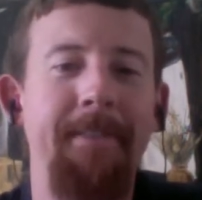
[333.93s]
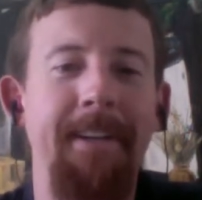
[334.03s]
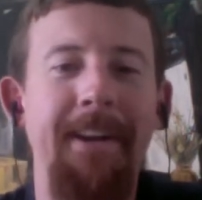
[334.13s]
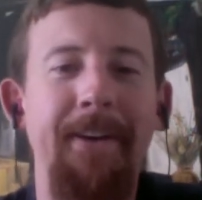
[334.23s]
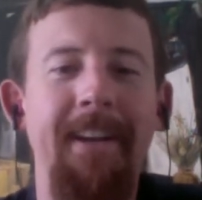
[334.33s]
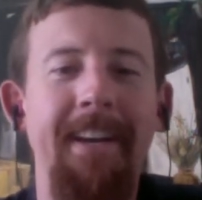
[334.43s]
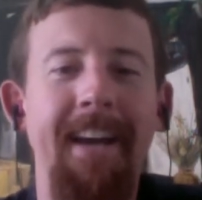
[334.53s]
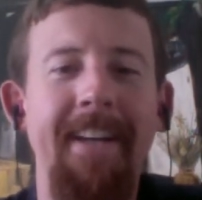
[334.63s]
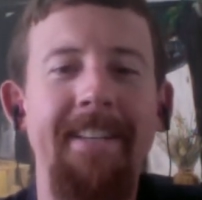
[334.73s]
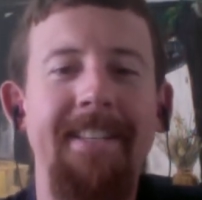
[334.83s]

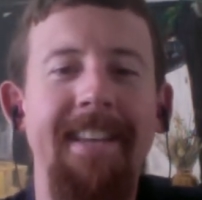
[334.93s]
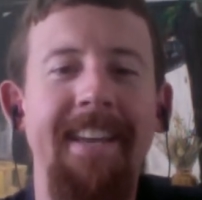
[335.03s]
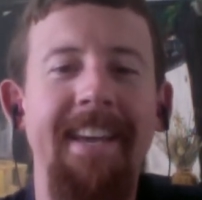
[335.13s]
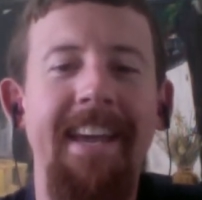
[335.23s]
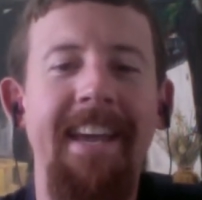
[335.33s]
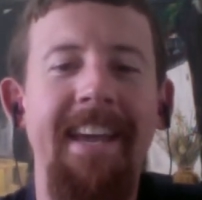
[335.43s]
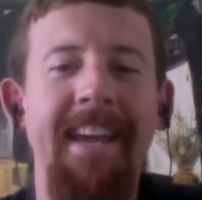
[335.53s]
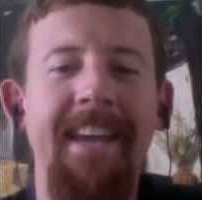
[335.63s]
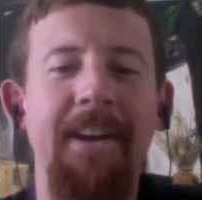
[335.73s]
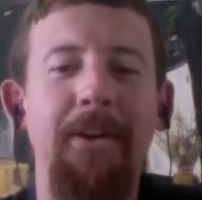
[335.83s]

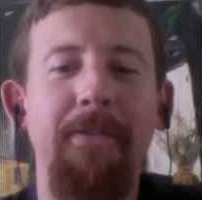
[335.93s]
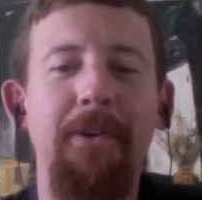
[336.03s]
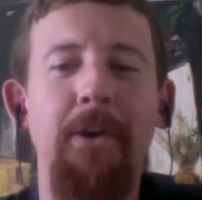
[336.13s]
If you